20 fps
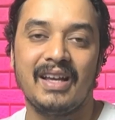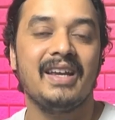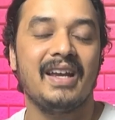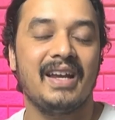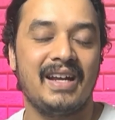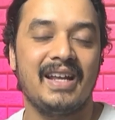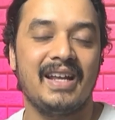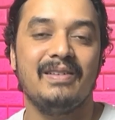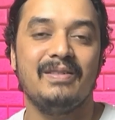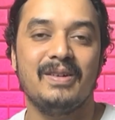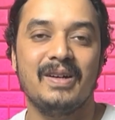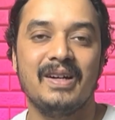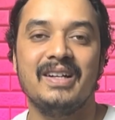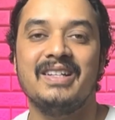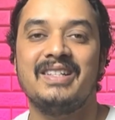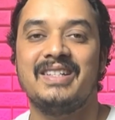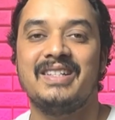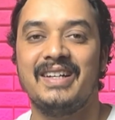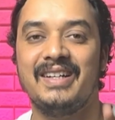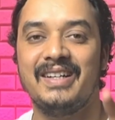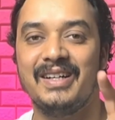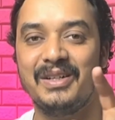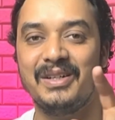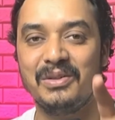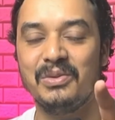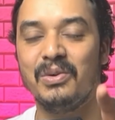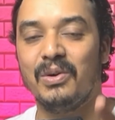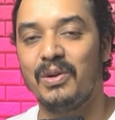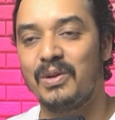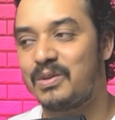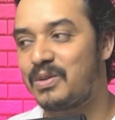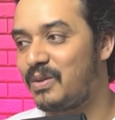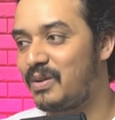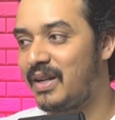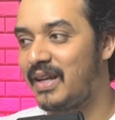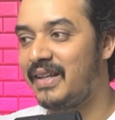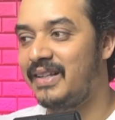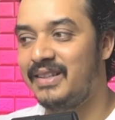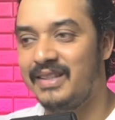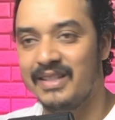and I would understand that you also
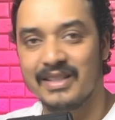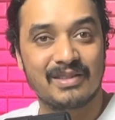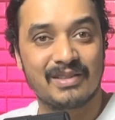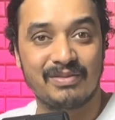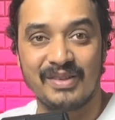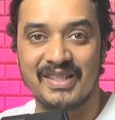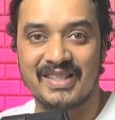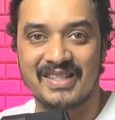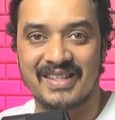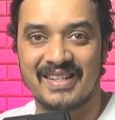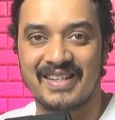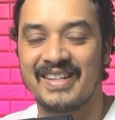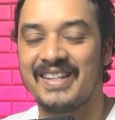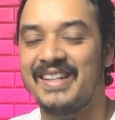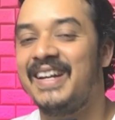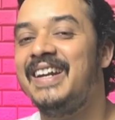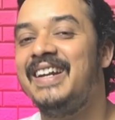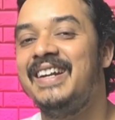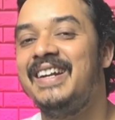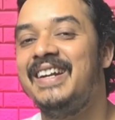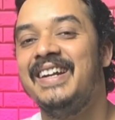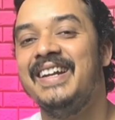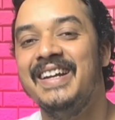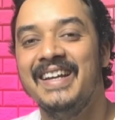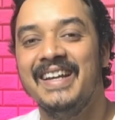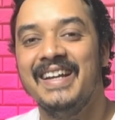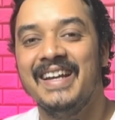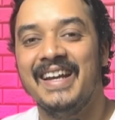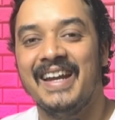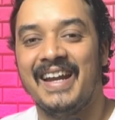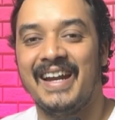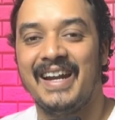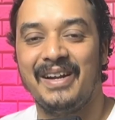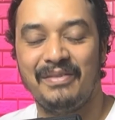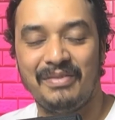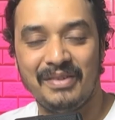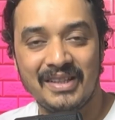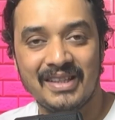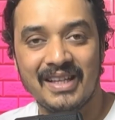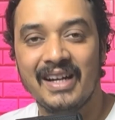like this feature, right? And
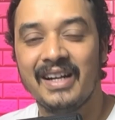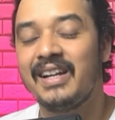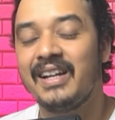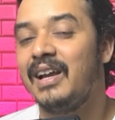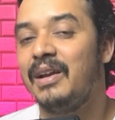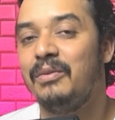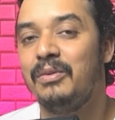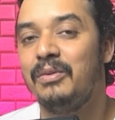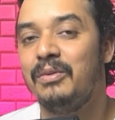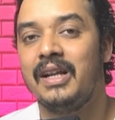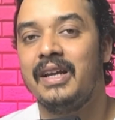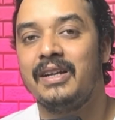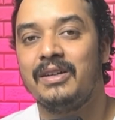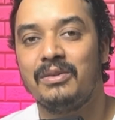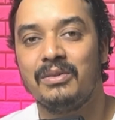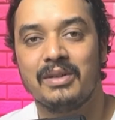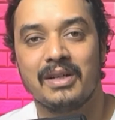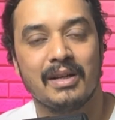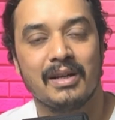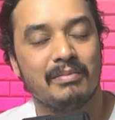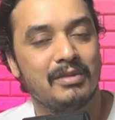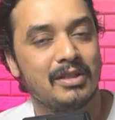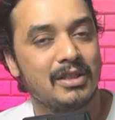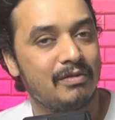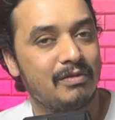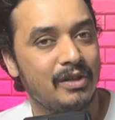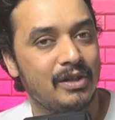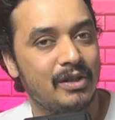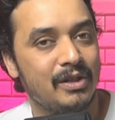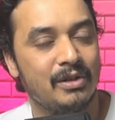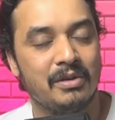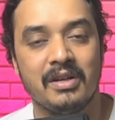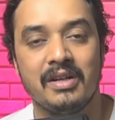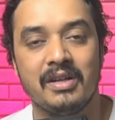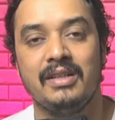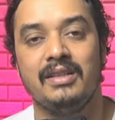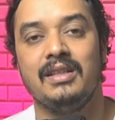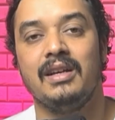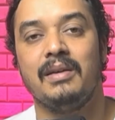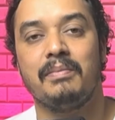with that, I would like to wrap this video here.
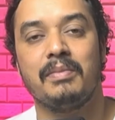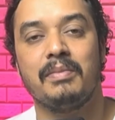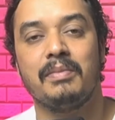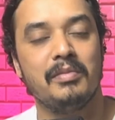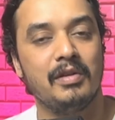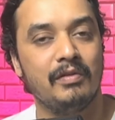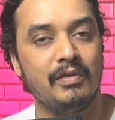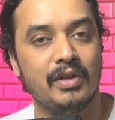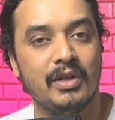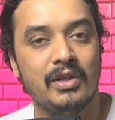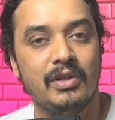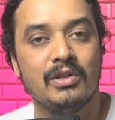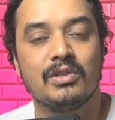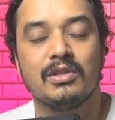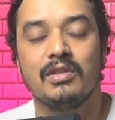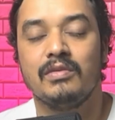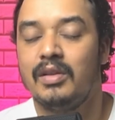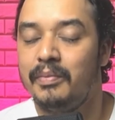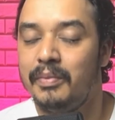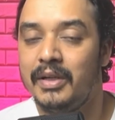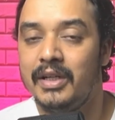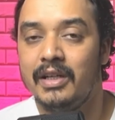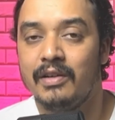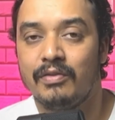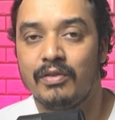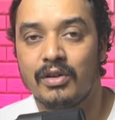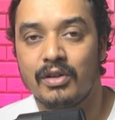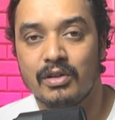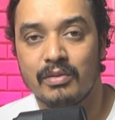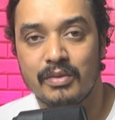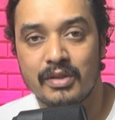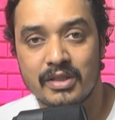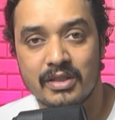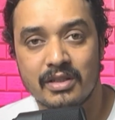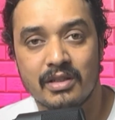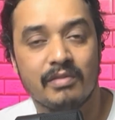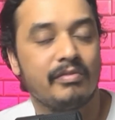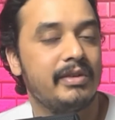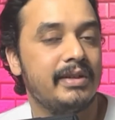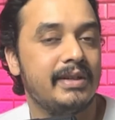In the upcoming videos of the PDF
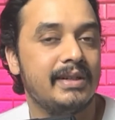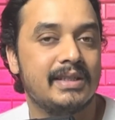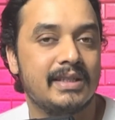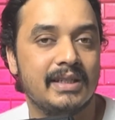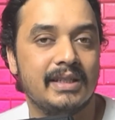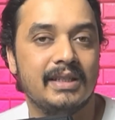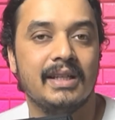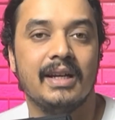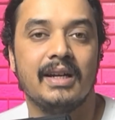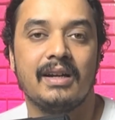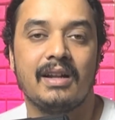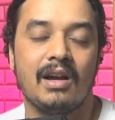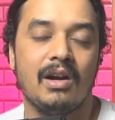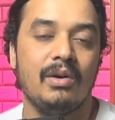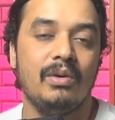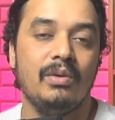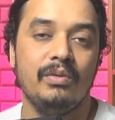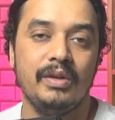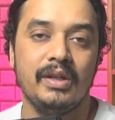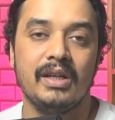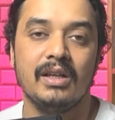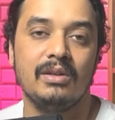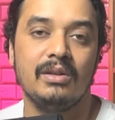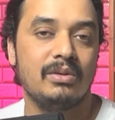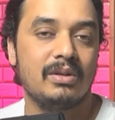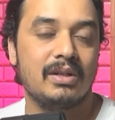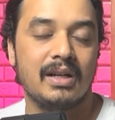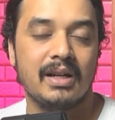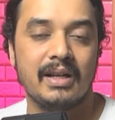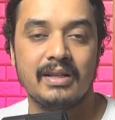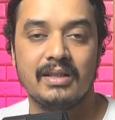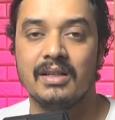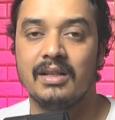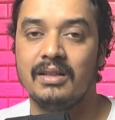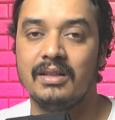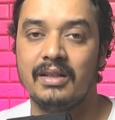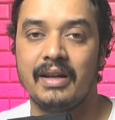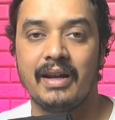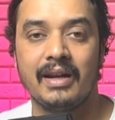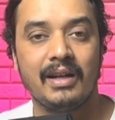automation, we will see that how we can utilize the
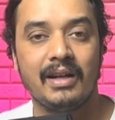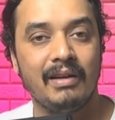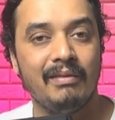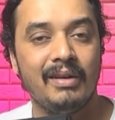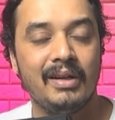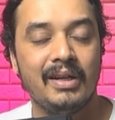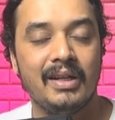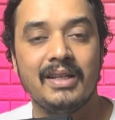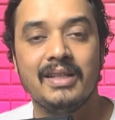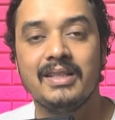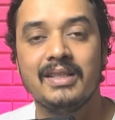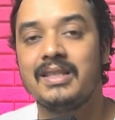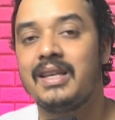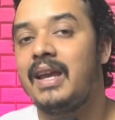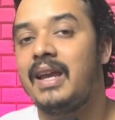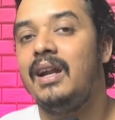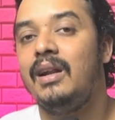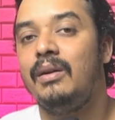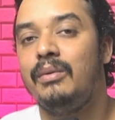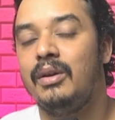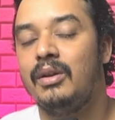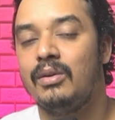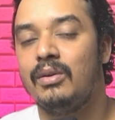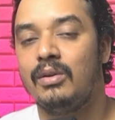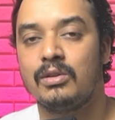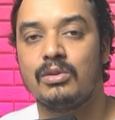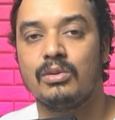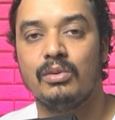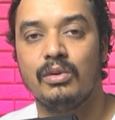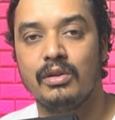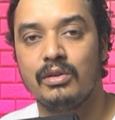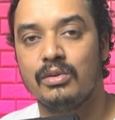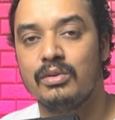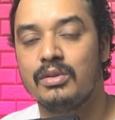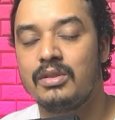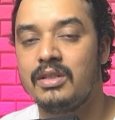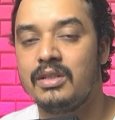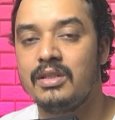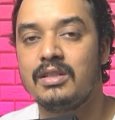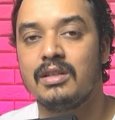other activities, and we are also going to
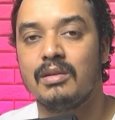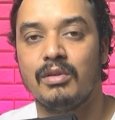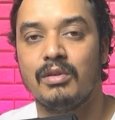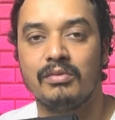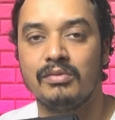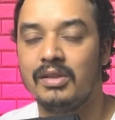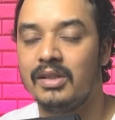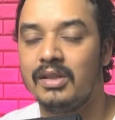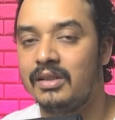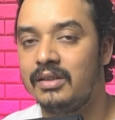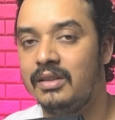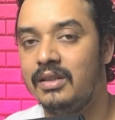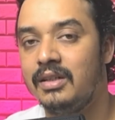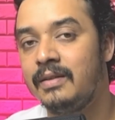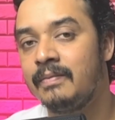see some of the other